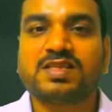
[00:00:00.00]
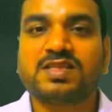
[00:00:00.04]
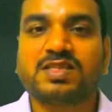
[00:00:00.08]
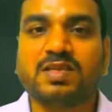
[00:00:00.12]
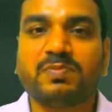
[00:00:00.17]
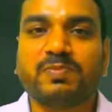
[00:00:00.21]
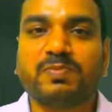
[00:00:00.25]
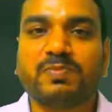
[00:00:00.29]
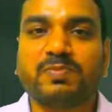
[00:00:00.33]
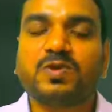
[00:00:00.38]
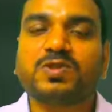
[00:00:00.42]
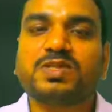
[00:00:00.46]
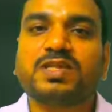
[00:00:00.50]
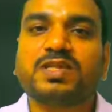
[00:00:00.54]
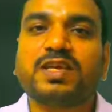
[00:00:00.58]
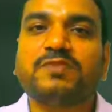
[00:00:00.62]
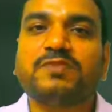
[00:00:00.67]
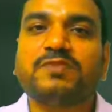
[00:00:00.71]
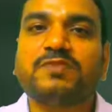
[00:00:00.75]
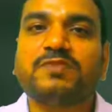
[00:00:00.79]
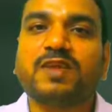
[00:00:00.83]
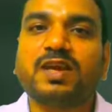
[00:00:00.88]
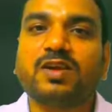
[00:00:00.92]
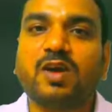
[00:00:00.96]
Suppose
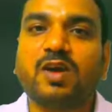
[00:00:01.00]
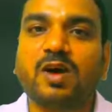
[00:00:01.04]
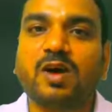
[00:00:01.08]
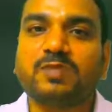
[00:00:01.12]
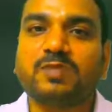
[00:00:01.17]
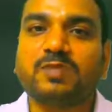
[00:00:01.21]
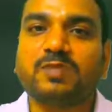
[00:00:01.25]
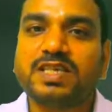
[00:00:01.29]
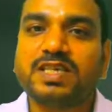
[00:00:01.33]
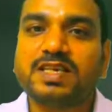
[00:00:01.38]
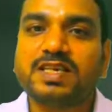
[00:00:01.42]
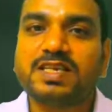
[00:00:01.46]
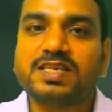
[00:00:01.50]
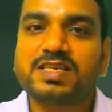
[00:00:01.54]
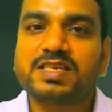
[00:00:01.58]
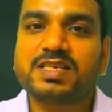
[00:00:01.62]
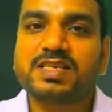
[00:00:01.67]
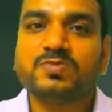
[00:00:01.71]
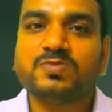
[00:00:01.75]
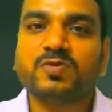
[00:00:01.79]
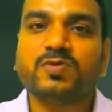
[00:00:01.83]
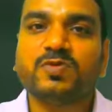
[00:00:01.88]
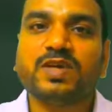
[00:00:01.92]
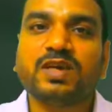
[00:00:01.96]
if an object
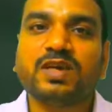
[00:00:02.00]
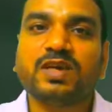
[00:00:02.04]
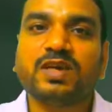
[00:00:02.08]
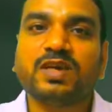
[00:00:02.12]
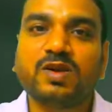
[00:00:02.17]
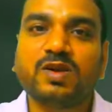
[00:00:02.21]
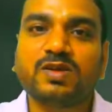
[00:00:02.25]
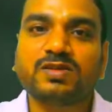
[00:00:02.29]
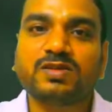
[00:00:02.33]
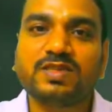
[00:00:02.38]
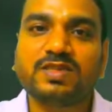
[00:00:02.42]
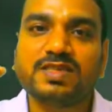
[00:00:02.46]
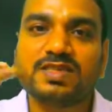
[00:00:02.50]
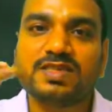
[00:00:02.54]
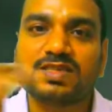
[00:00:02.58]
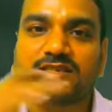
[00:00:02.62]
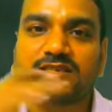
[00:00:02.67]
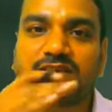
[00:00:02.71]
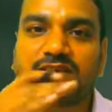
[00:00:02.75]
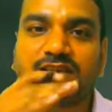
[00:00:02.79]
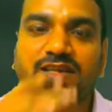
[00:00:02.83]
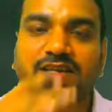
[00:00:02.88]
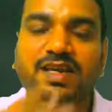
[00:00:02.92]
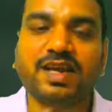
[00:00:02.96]
is moving along the
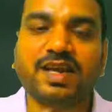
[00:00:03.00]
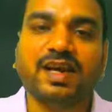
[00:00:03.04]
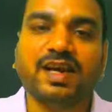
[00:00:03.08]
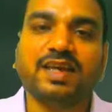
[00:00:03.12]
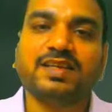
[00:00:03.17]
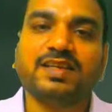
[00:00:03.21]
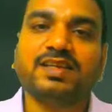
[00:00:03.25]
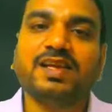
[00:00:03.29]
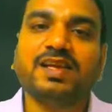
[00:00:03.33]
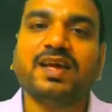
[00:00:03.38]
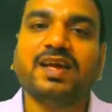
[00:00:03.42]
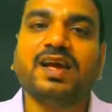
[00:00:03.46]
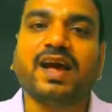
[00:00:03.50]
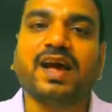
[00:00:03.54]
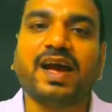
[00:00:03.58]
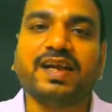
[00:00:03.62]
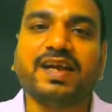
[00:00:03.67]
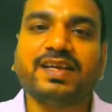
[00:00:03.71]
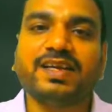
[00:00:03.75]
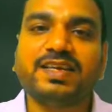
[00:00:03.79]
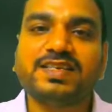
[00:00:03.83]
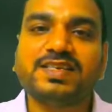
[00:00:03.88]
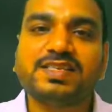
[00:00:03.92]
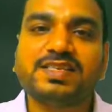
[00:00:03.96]
straight line
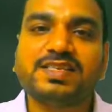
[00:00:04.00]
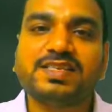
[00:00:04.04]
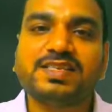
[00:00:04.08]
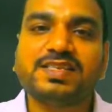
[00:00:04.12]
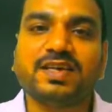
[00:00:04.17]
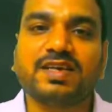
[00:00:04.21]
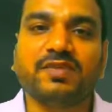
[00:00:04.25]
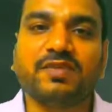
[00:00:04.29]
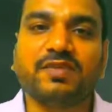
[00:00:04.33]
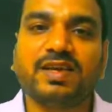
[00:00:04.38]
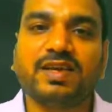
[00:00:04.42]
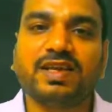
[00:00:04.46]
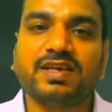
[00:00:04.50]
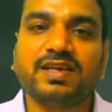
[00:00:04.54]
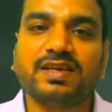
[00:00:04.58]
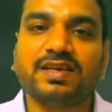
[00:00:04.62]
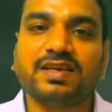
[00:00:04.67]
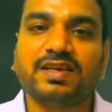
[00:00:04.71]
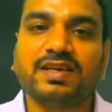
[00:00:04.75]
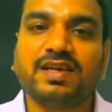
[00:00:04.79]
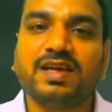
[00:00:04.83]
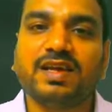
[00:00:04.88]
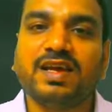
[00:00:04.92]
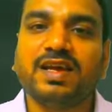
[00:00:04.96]
and it is
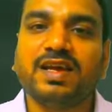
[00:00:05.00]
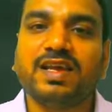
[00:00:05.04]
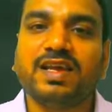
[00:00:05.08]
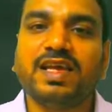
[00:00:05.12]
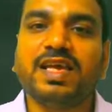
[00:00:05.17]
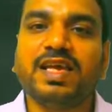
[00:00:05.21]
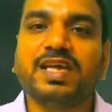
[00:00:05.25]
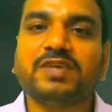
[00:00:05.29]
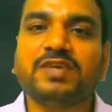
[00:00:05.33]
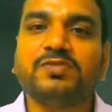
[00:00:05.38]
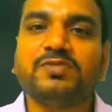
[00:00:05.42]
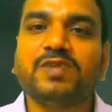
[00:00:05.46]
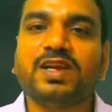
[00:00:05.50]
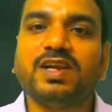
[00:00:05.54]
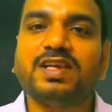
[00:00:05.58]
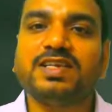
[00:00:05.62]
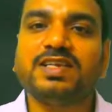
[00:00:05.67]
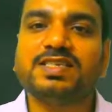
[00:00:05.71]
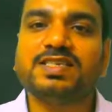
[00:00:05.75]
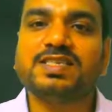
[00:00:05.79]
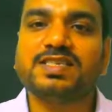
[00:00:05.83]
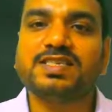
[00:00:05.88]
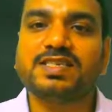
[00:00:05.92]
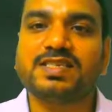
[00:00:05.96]
covering equal
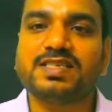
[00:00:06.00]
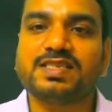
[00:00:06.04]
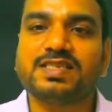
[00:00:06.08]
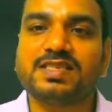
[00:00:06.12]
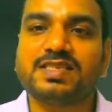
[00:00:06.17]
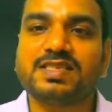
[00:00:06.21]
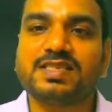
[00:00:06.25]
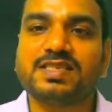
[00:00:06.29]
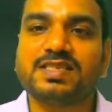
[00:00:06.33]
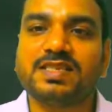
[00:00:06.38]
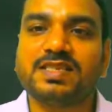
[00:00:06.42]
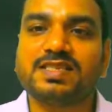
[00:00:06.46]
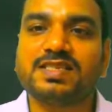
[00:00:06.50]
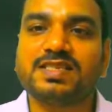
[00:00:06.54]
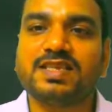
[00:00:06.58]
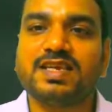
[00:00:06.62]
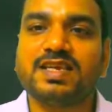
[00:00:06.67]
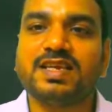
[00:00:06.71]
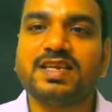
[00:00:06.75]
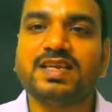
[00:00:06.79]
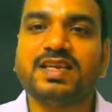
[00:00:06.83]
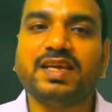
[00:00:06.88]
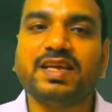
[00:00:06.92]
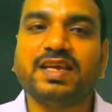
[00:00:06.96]
distances
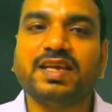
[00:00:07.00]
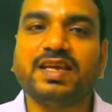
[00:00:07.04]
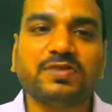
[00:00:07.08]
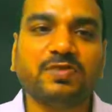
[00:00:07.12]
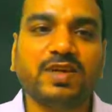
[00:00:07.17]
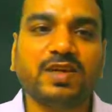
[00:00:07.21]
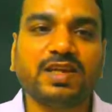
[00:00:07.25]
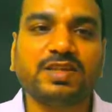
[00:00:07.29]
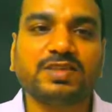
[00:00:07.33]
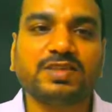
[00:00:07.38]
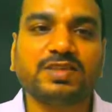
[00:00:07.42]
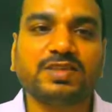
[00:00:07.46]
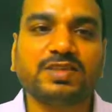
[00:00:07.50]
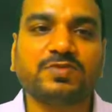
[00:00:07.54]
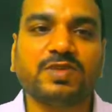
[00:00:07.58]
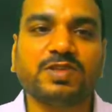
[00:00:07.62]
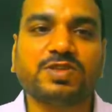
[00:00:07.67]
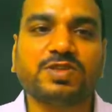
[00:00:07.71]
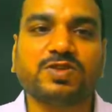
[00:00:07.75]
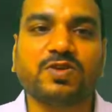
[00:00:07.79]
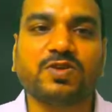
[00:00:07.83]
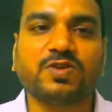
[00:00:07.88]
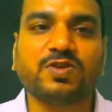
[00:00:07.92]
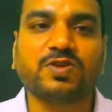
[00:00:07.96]
in equal
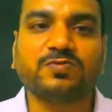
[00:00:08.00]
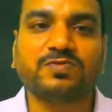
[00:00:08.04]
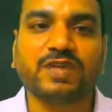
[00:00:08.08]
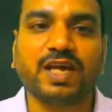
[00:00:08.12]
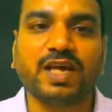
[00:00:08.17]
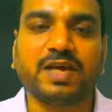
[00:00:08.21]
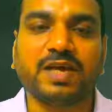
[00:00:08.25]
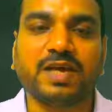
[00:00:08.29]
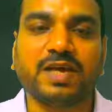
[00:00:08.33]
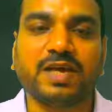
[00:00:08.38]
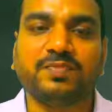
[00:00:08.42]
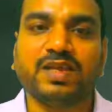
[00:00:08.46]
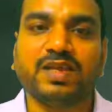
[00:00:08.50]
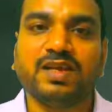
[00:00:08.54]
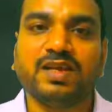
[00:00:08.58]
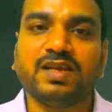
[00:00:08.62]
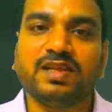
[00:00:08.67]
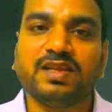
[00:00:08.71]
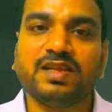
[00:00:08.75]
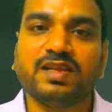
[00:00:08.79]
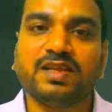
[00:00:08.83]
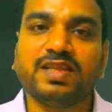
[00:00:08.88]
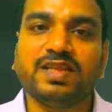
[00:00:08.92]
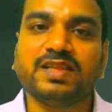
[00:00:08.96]
intervals of time,
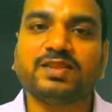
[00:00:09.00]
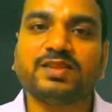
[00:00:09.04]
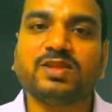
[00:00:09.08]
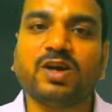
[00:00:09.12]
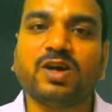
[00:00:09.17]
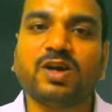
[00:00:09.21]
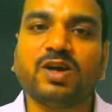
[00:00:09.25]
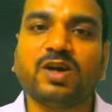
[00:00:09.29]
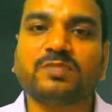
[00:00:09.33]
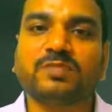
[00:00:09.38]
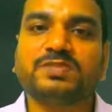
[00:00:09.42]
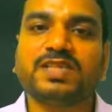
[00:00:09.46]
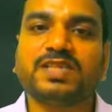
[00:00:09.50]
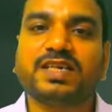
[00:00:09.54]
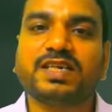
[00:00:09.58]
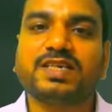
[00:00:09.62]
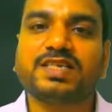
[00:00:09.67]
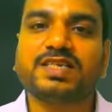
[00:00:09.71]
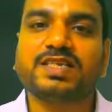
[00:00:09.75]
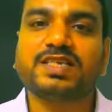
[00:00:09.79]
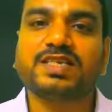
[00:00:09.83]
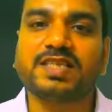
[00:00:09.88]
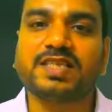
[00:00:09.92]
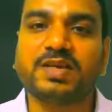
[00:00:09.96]
then the
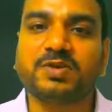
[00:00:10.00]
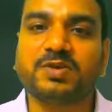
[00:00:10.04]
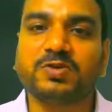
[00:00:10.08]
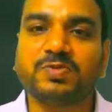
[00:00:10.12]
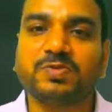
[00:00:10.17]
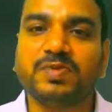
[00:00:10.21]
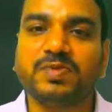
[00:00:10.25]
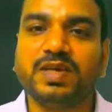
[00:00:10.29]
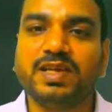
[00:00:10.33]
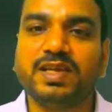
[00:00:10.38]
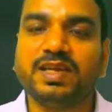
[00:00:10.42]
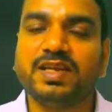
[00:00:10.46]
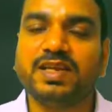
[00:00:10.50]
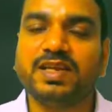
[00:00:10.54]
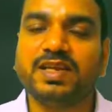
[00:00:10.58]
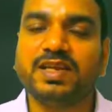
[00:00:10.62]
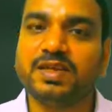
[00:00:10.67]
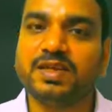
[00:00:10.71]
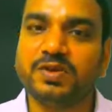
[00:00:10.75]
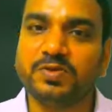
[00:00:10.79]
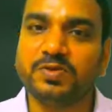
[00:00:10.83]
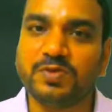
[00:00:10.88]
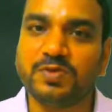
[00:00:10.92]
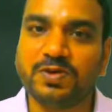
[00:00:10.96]
object is said to be in
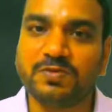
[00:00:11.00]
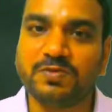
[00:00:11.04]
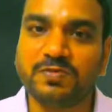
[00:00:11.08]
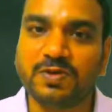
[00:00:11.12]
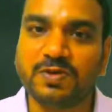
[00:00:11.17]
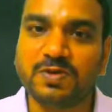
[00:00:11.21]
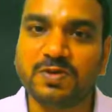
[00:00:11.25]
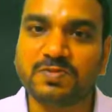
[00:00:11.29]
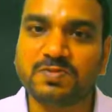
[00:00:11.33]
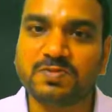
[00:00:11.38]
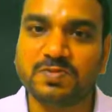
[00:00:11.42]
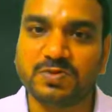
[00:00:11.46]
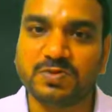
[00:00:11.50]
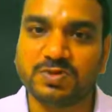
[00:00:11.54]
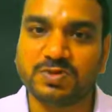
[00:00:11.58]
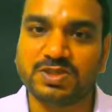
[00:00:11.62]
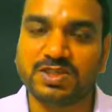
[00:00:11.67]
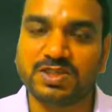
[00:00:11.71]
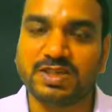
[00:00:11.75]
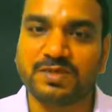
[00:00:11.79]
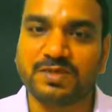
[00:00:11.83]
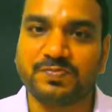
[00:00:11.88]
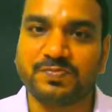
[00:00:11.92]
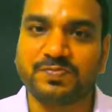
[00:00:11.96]
a uniform
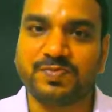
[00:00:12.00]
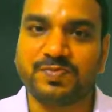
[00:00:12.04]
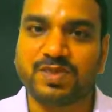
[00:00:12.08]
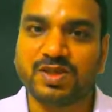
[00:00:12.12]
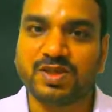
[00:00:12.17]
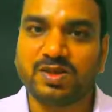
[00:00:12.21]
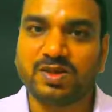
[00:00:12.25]
motion.